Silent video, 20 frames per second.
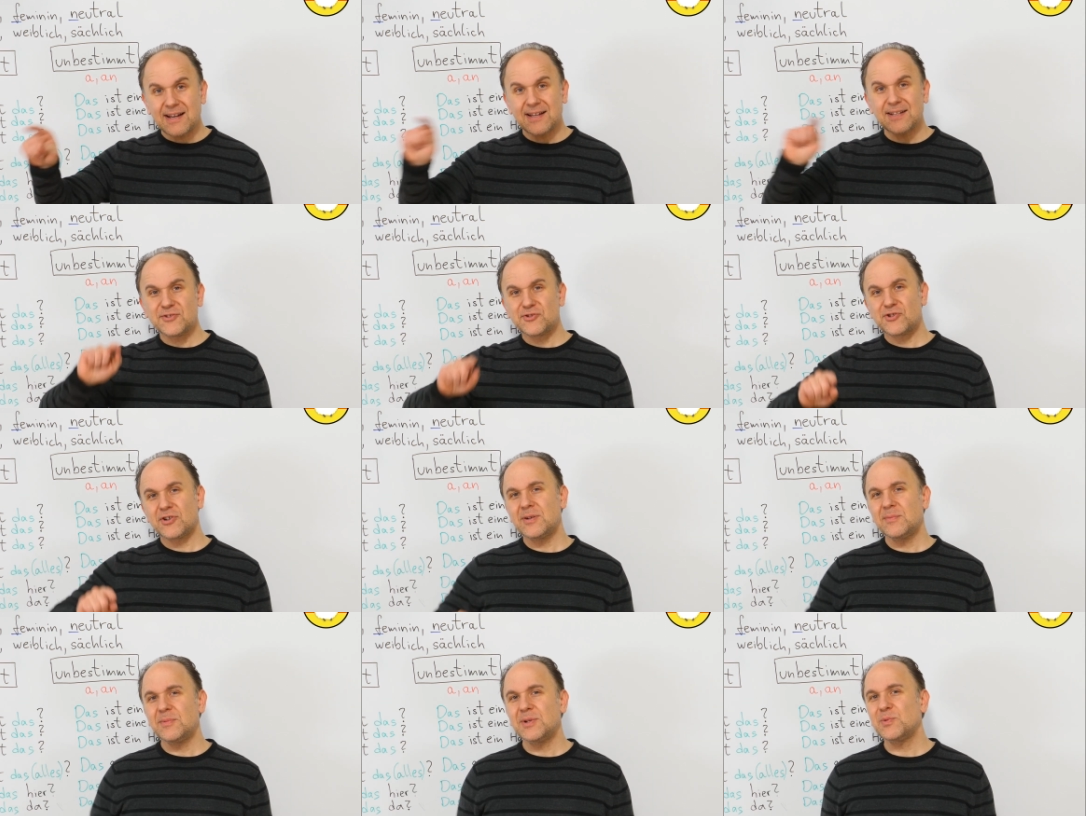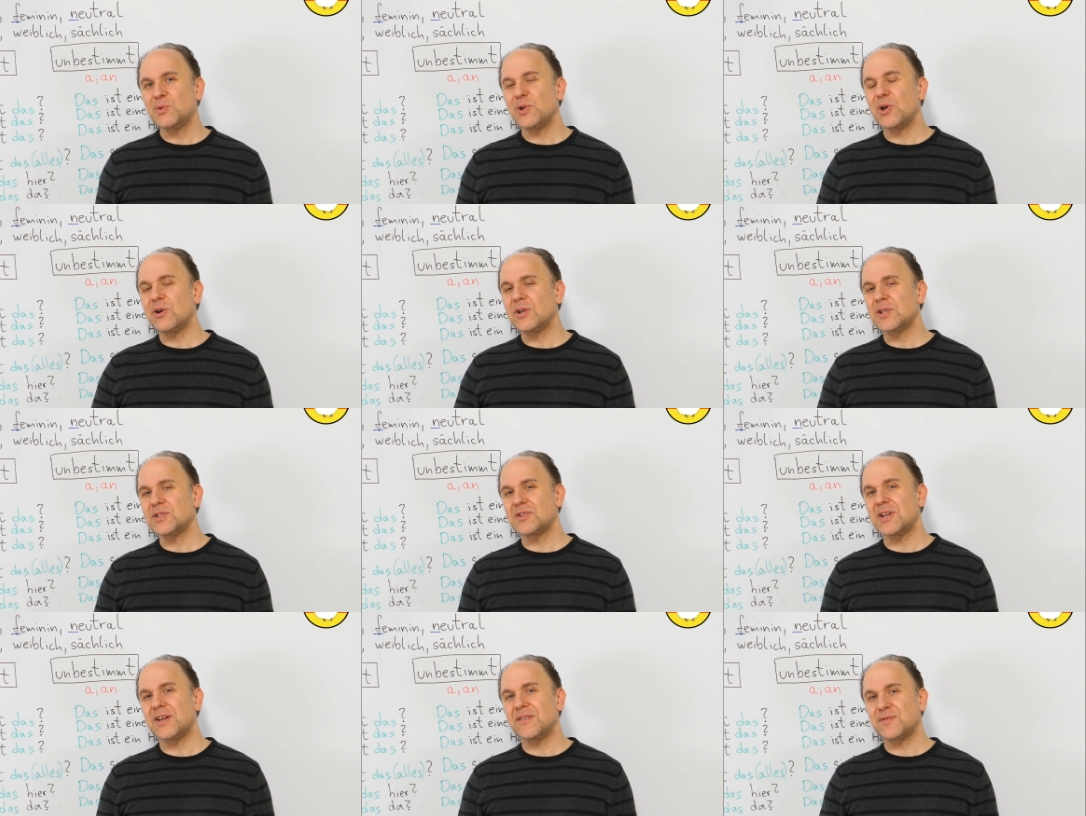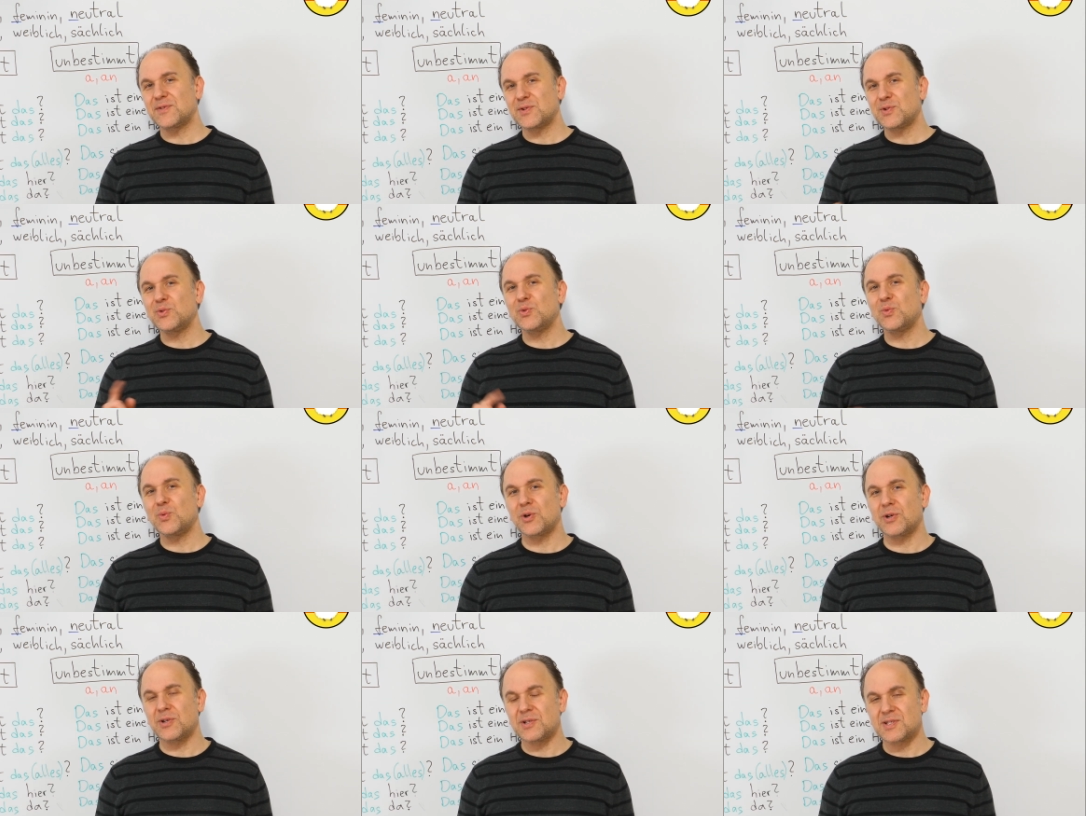In German we also have two
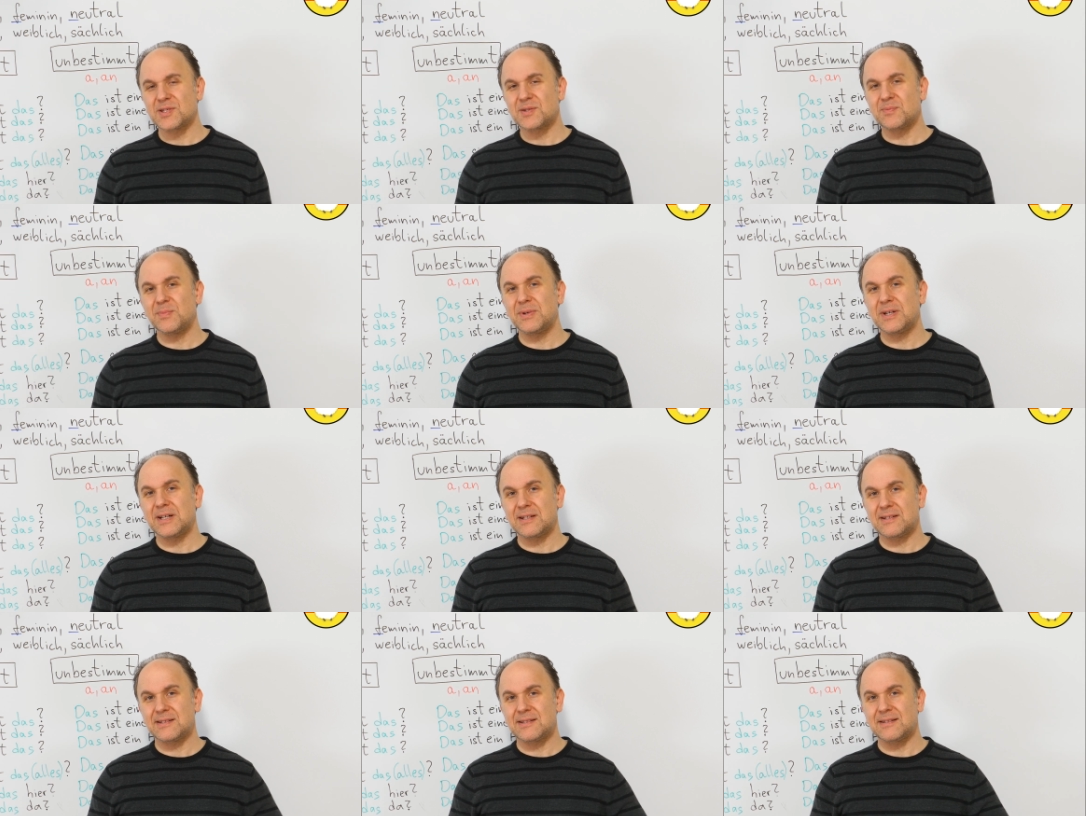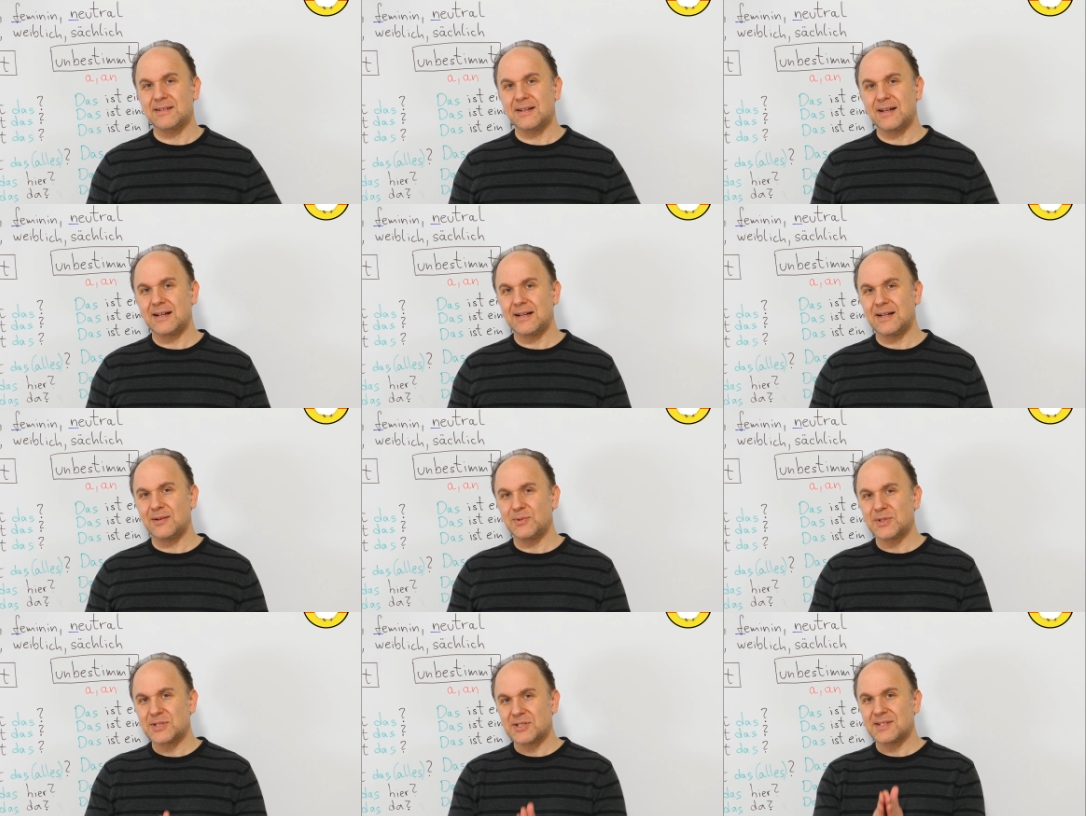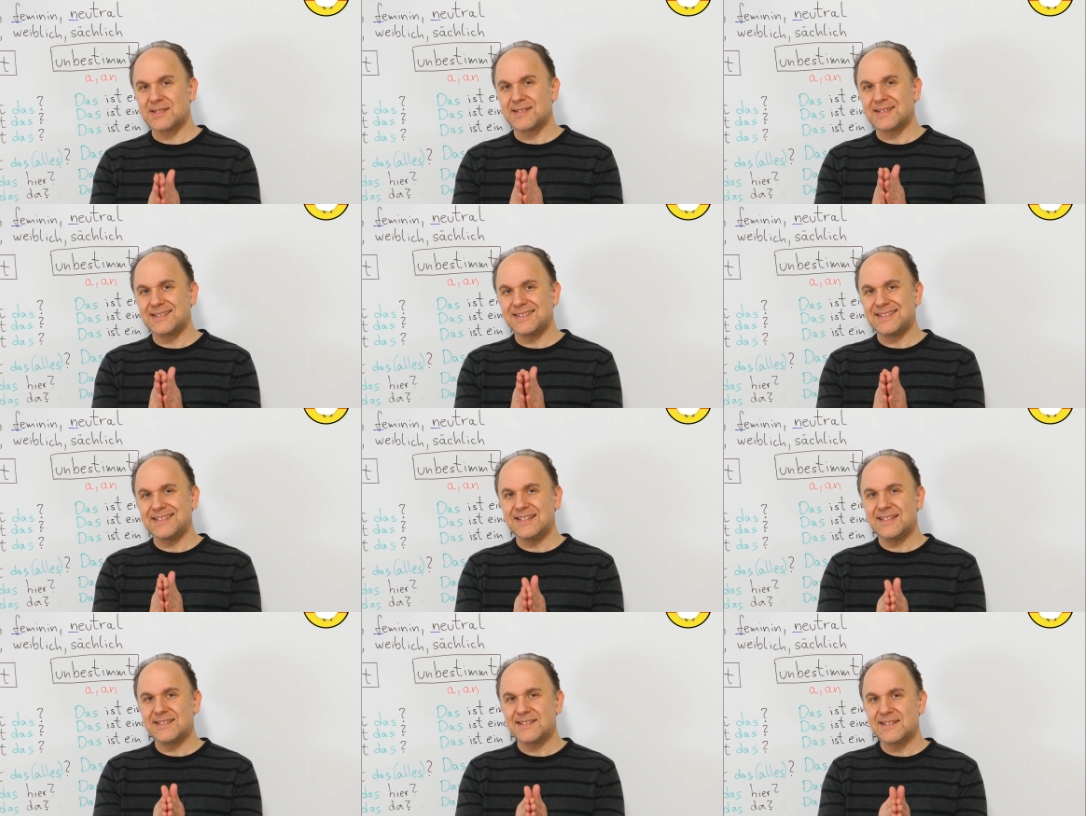words, but which is
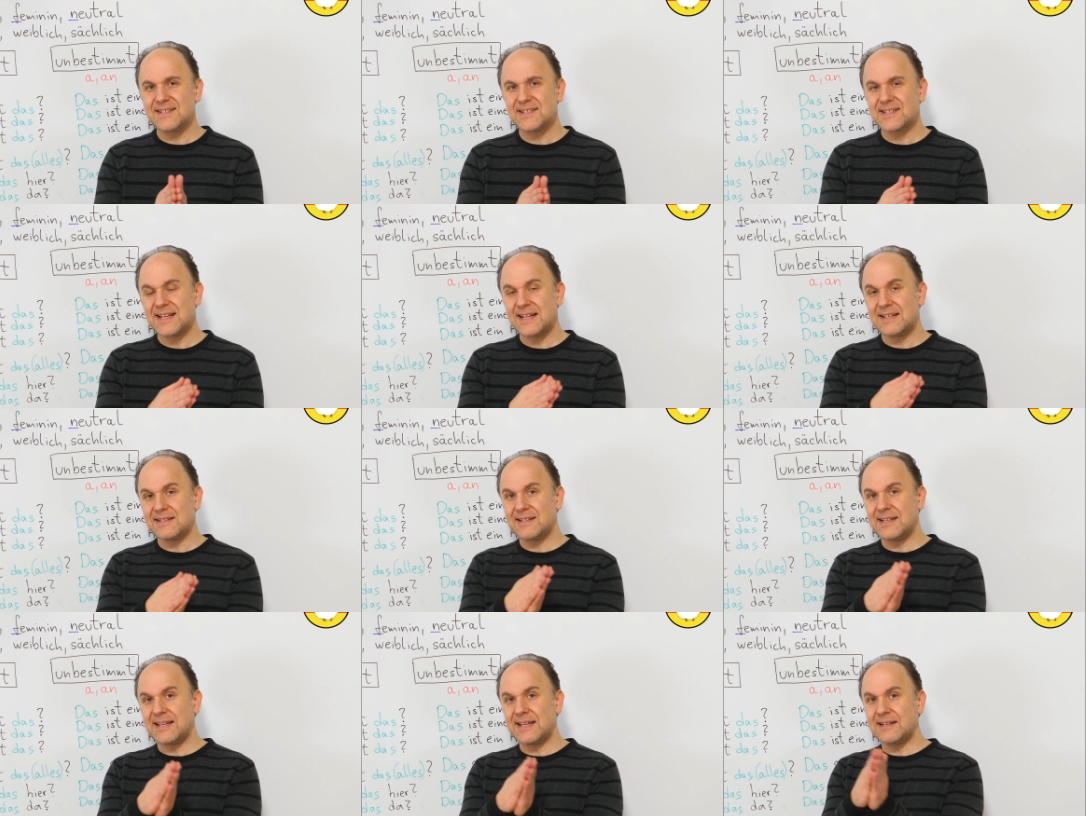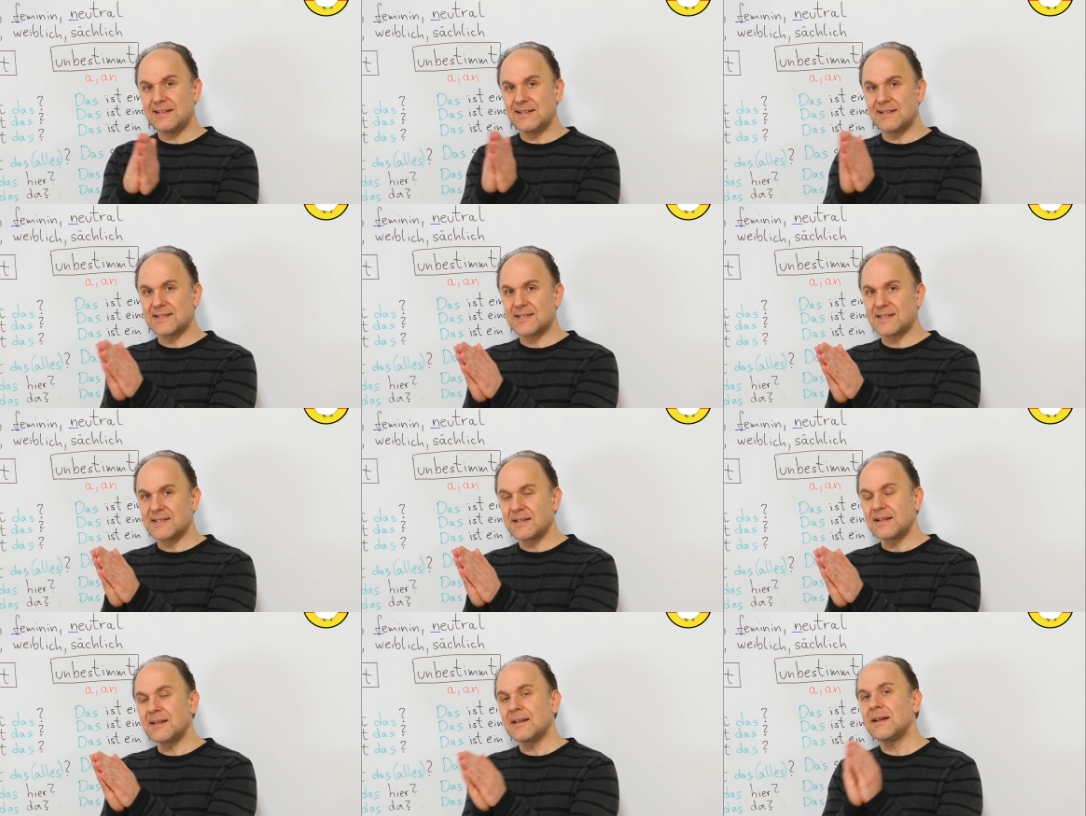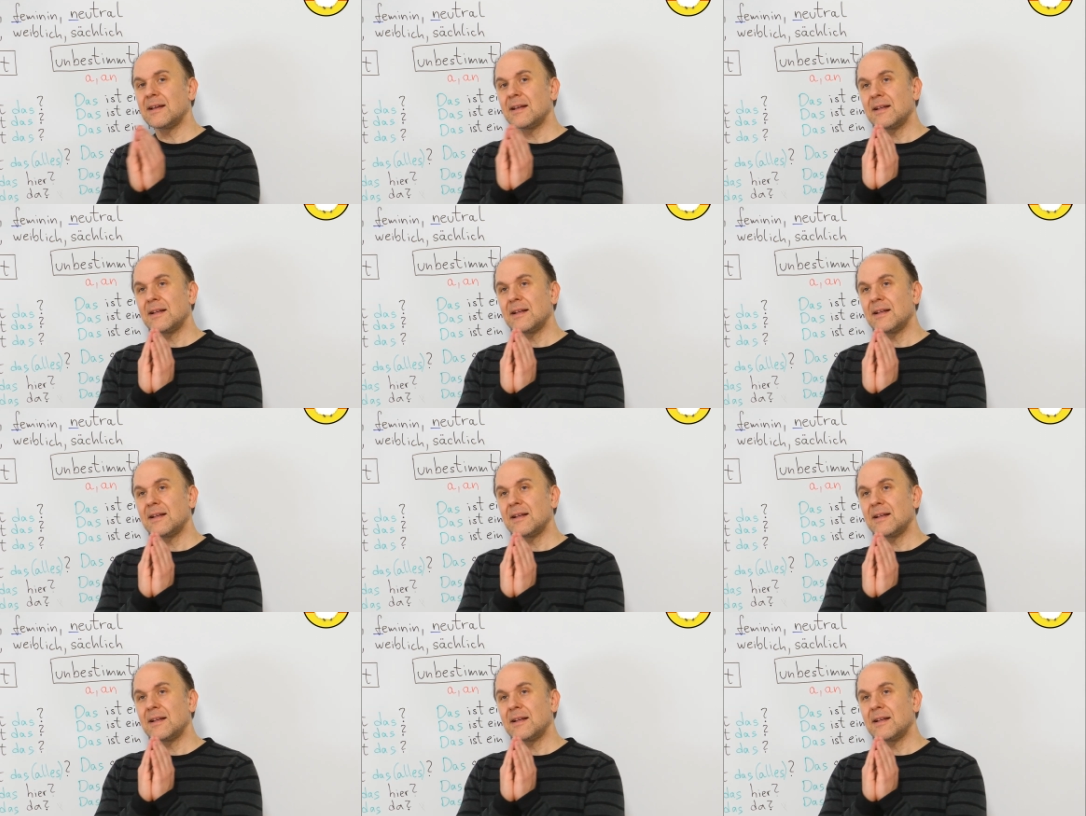dieses and jenes.